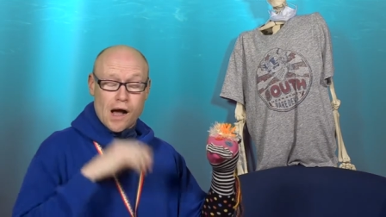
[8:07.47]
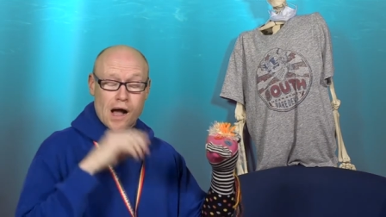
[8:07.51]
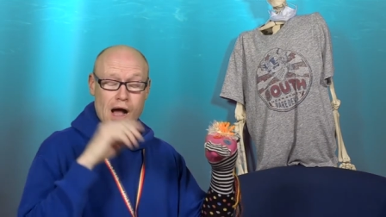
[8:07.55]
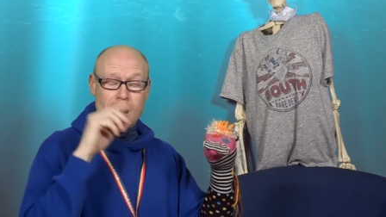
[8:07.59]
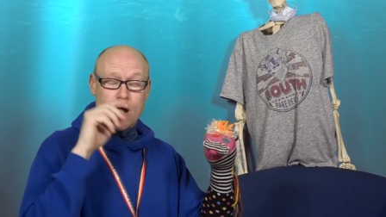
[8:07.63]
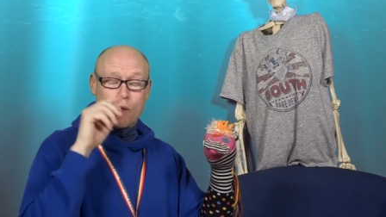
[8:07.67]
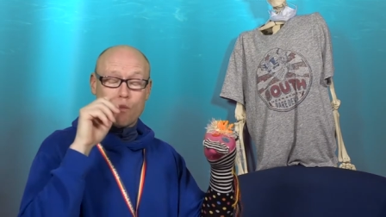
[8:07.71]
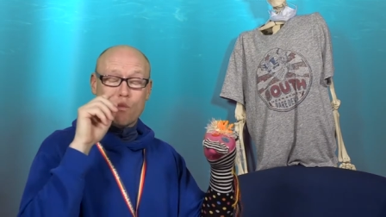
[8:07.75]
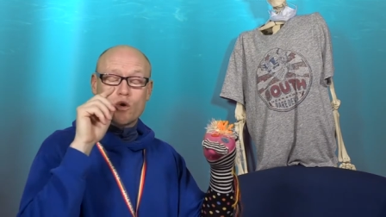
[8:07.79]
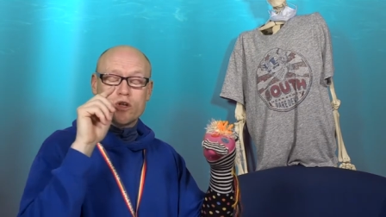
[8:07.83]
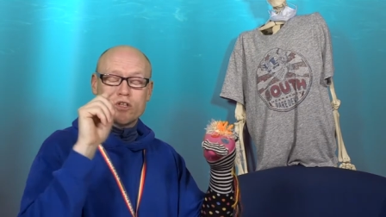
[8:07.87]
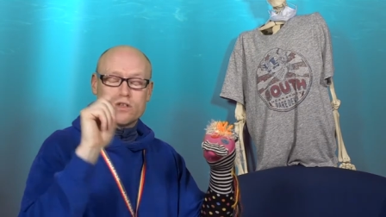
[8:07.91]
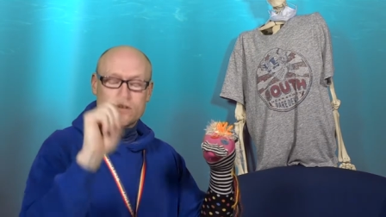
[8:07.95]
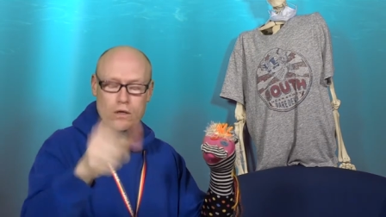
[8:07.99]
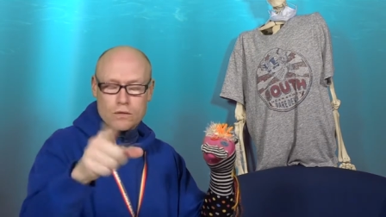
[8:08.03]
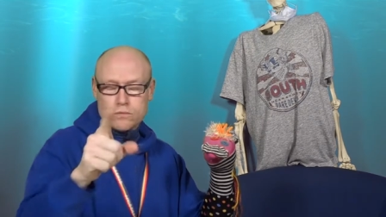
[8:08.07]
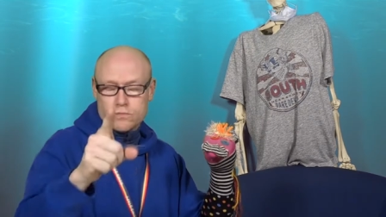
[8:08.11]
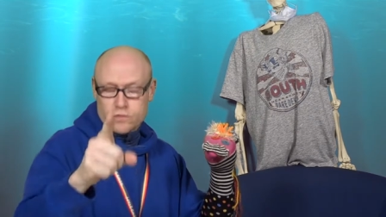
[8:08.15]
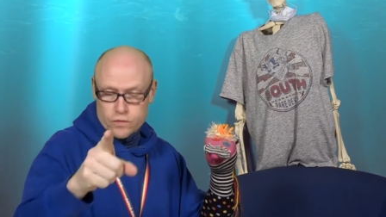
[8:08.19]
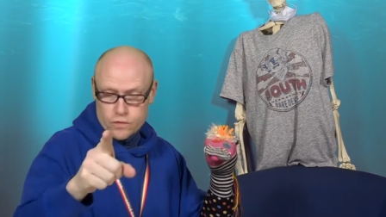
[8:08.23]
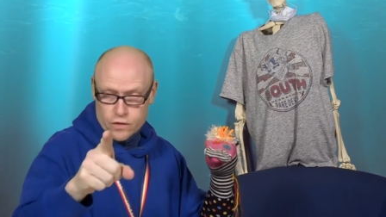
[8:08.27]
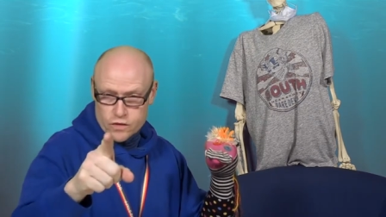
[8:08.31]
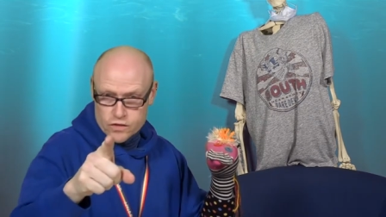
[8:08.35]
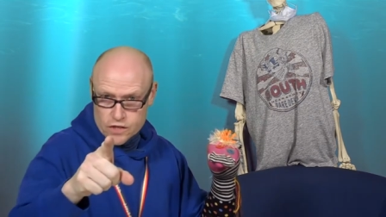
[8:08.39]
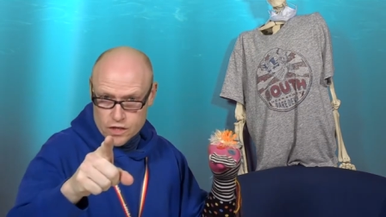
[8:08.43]
And we don't
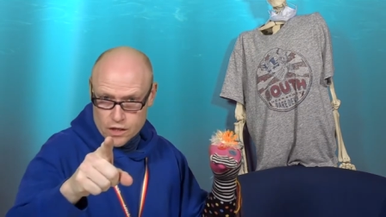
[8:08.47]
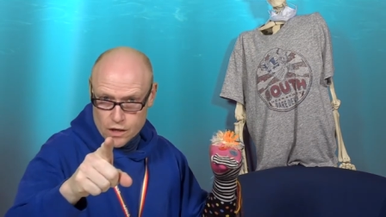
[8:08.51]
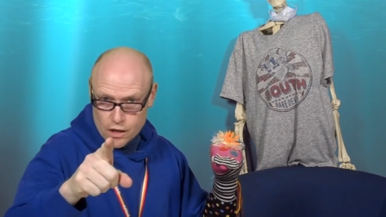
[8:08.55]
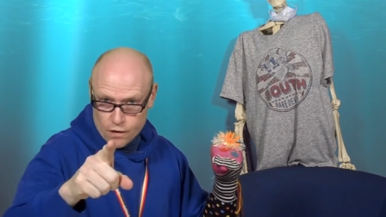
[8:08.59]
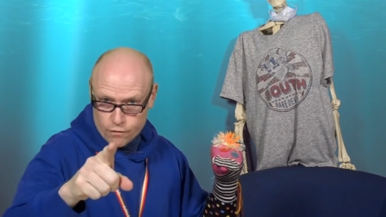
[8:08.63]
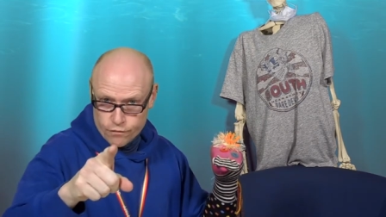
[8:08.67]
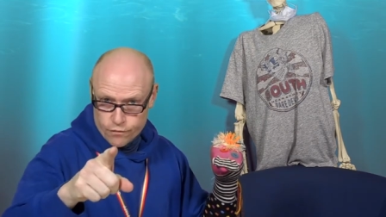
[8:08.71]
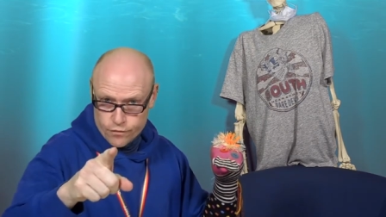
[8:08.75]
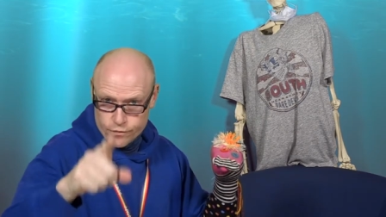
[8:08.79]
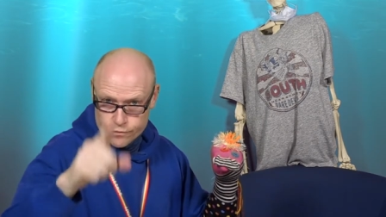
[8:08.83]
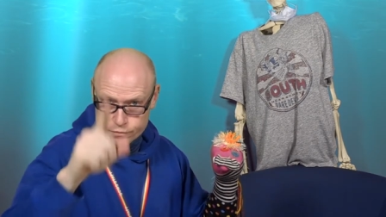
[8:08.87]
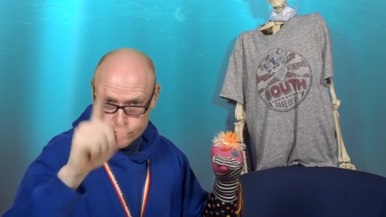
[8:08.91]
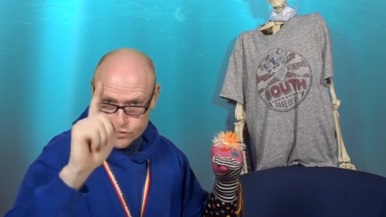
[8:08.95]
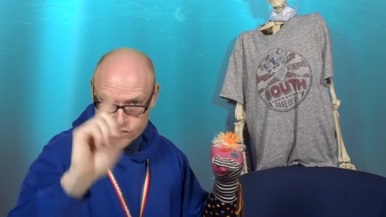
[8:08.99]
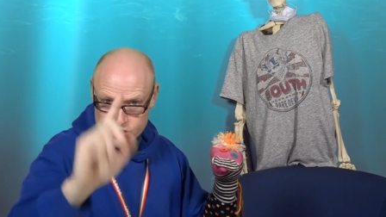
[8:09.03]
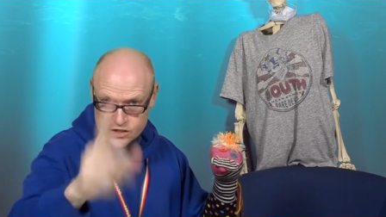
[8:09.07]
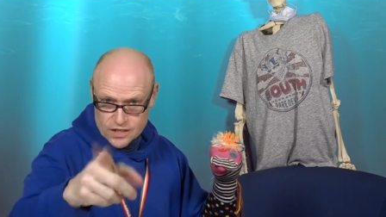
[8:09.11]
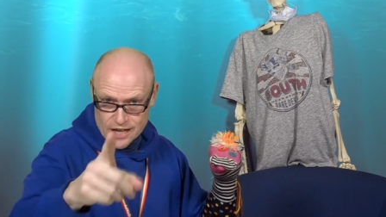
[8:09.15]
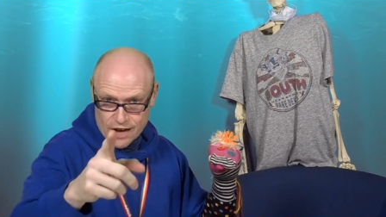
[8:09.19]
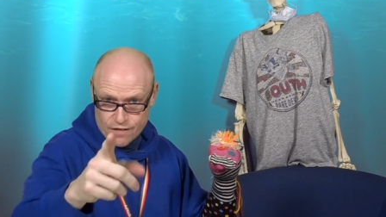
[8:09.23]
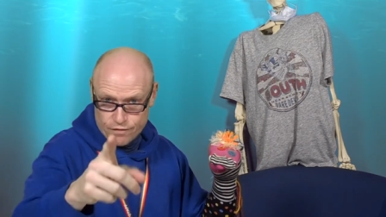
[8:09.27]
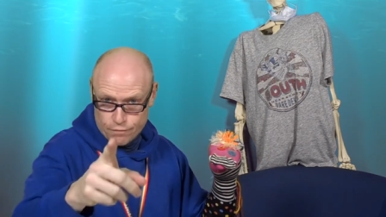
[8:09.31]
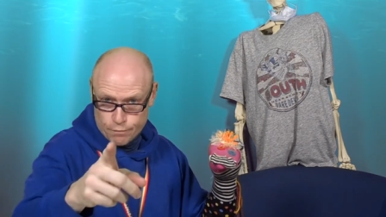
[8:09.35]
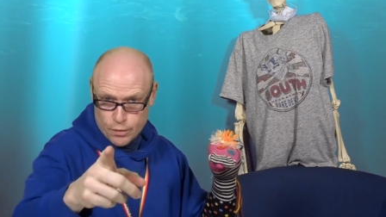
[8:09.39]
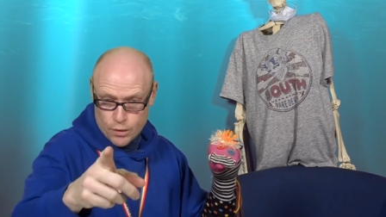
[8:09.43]
do this enough
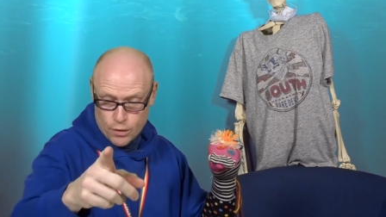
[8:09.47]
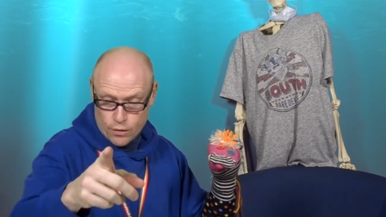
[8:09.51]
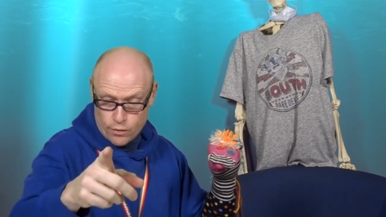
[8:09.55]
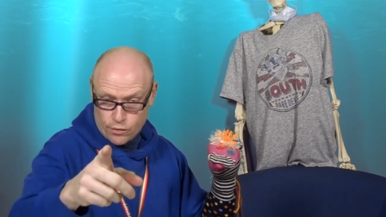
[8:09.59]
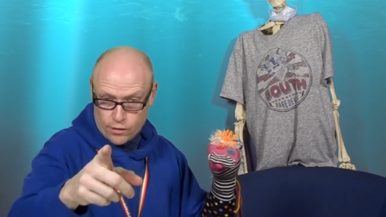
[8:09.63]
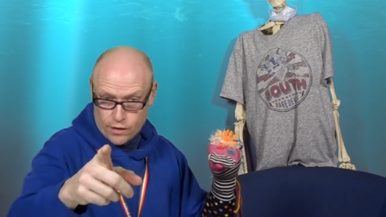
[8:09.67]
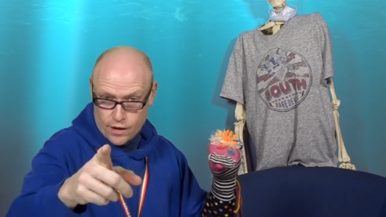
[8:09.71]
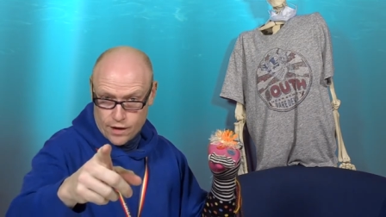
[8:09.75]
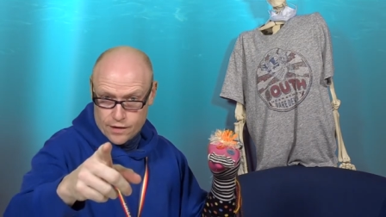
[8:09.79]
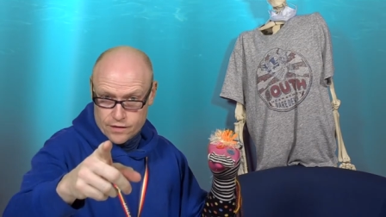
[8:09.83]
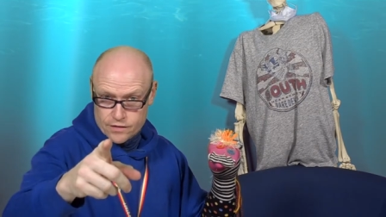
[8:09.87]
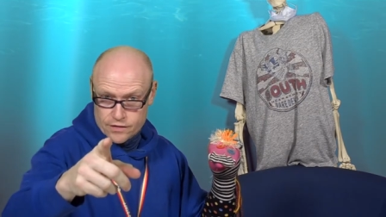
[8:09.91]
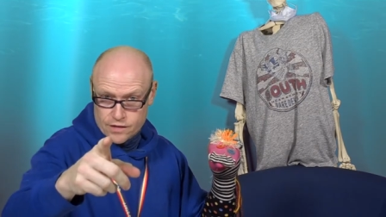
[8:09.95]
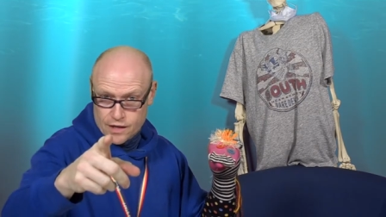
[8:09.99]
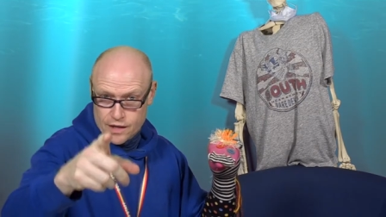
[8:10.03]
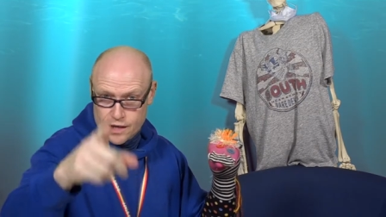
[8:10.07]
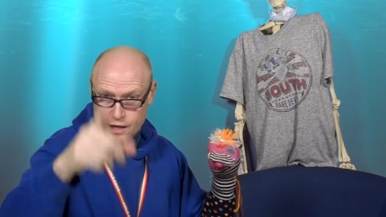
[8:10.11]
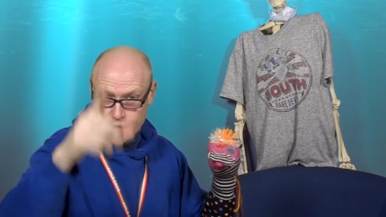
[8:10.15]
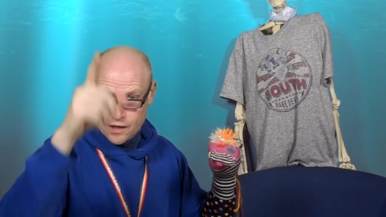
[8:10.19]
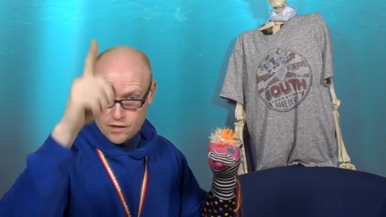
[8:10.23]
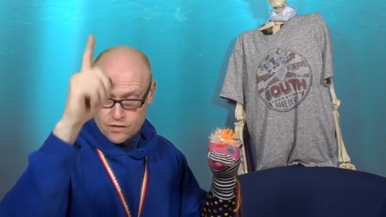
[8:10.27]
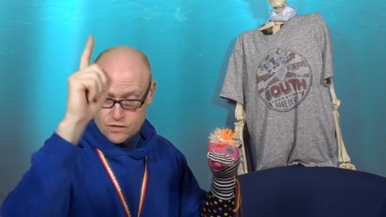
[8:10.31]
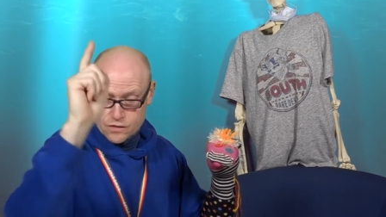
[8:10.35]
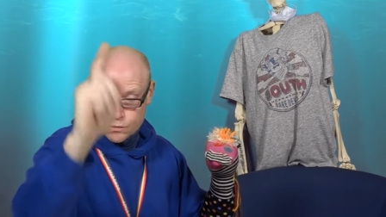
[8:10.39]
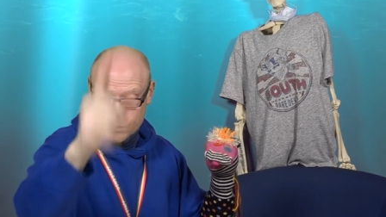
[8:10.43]
staff birthdays.
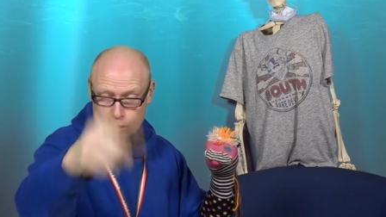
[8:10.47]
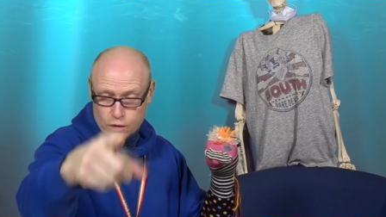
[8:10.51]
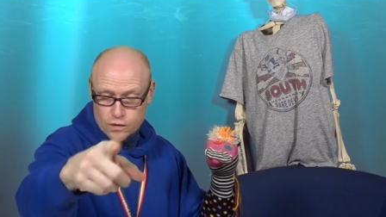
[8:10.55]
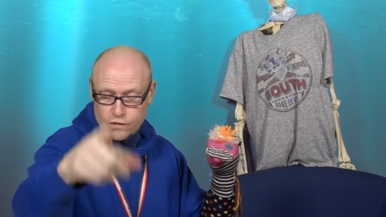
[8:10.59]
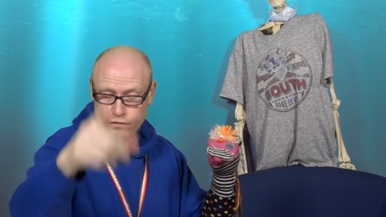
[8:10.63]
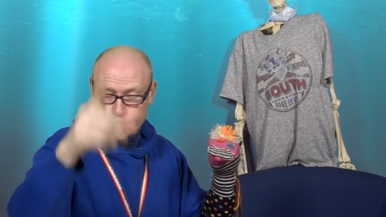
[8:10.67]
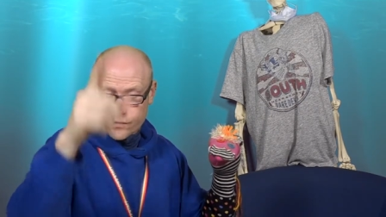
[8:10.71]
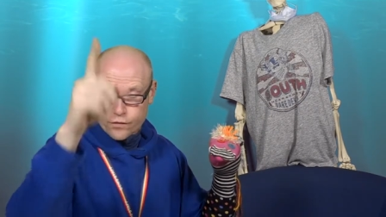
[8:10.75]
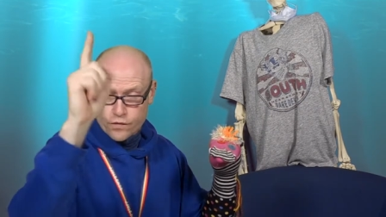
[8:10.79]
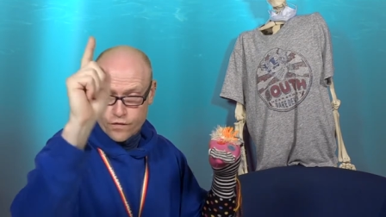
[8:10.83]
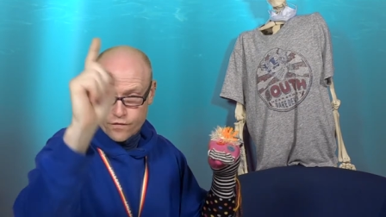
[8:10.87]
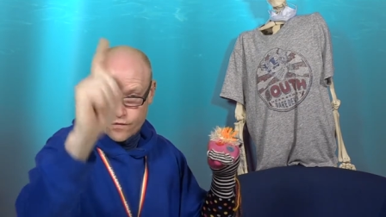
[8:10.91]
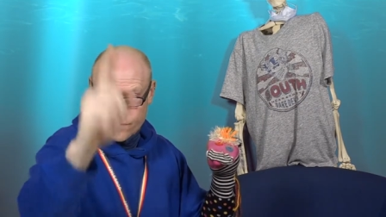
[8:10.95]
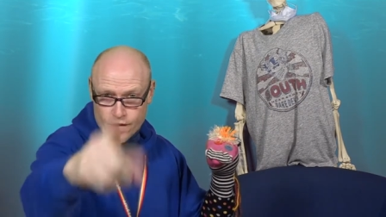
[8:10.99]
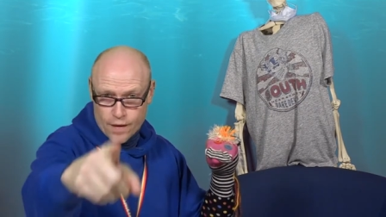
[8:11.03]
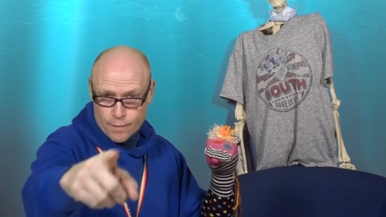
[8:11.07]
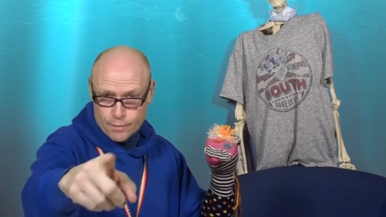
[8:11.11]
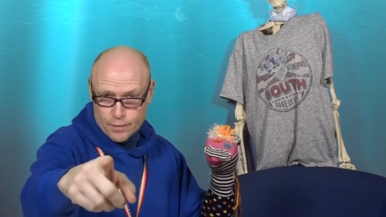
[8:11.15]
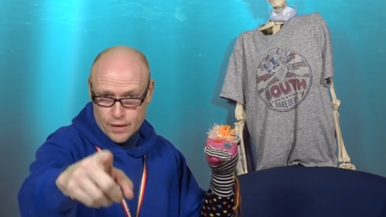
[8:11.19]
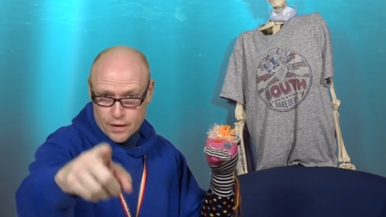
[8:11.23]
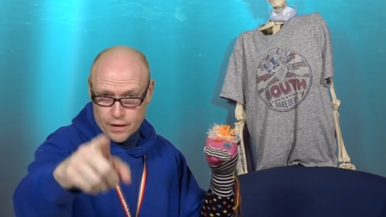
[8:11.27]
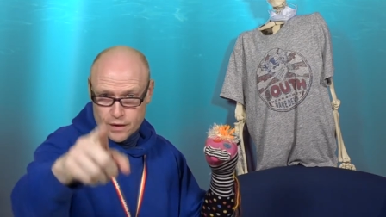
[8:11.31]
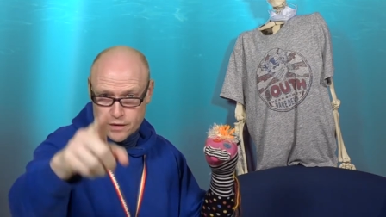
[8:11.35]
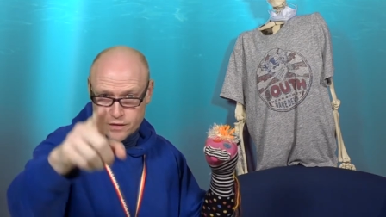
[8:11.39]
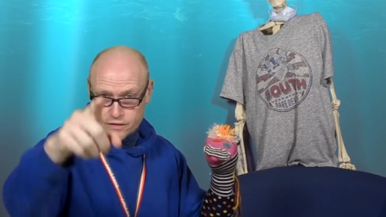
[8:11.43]
It is the wonderful, the
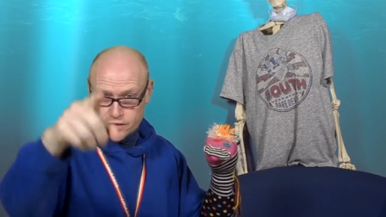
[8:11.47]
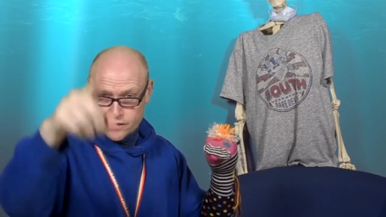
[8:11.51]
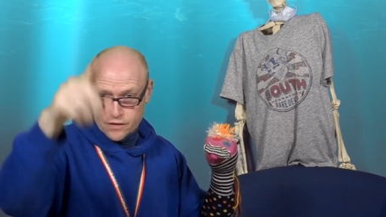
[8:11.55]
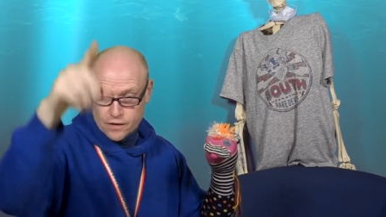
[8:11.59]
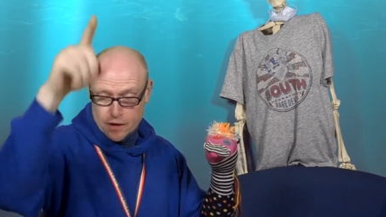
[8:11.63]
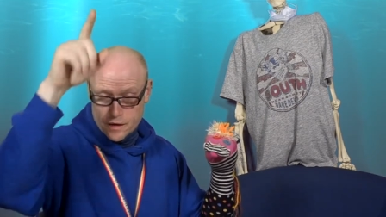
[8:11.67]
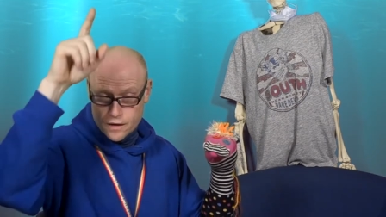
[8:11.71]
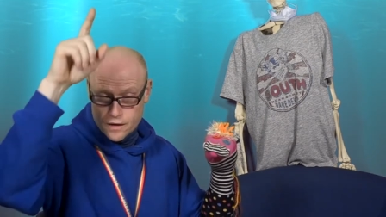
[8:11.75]
fabulous